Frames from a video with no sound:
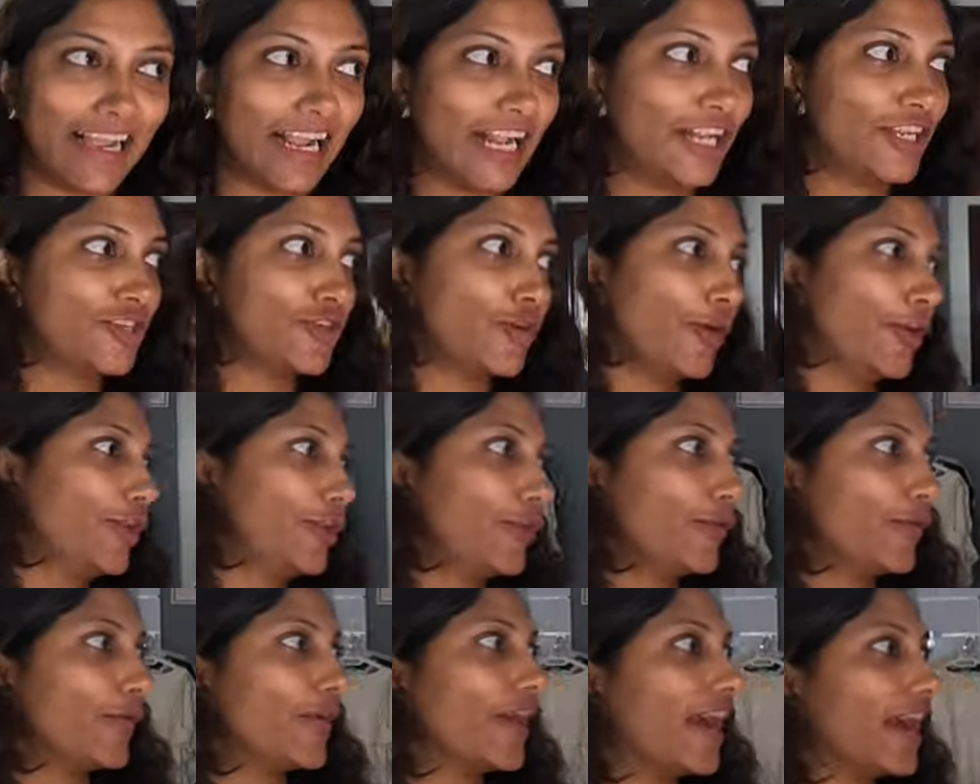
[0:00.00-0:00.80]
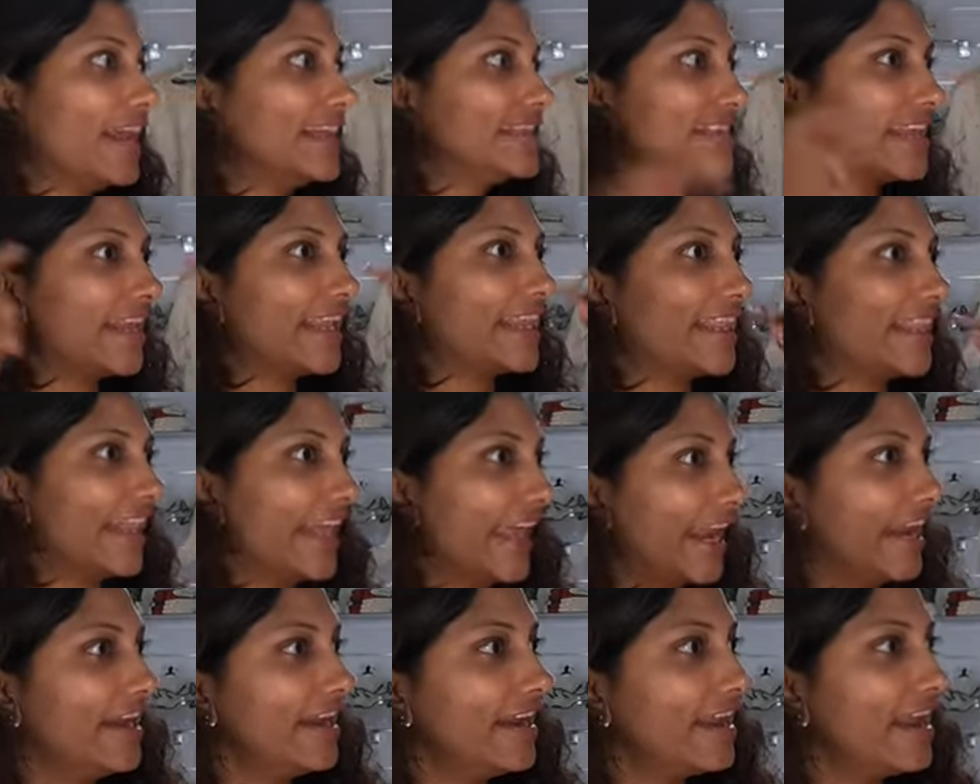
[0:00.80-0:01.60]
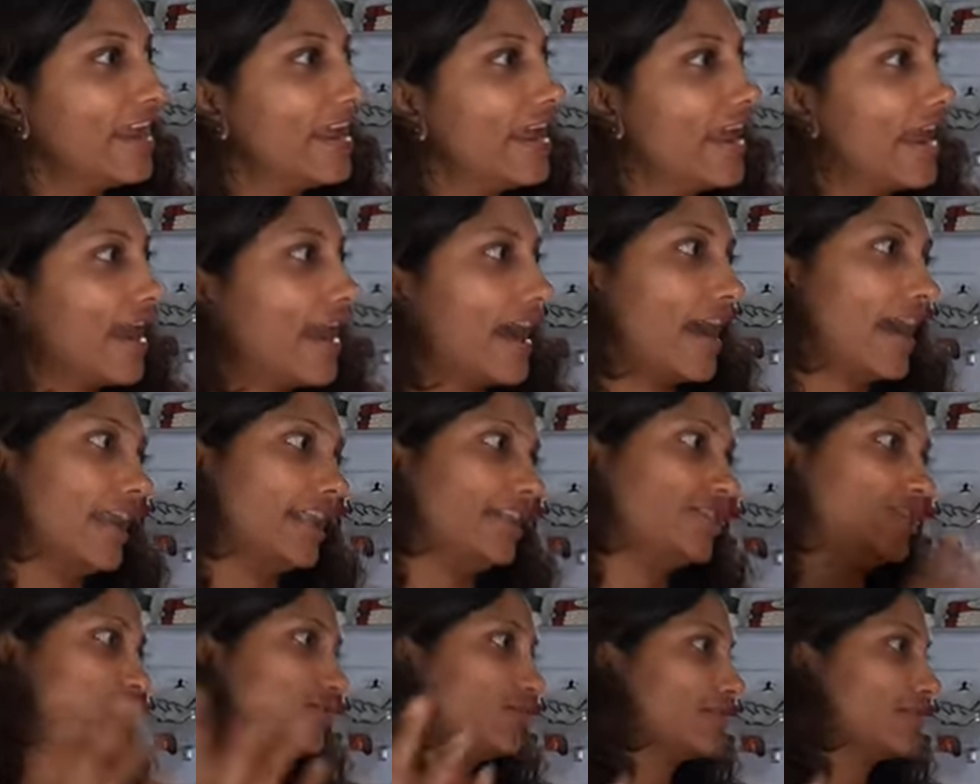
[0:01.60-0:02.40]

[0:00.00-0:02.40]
I'll show it to you guys, and then I'll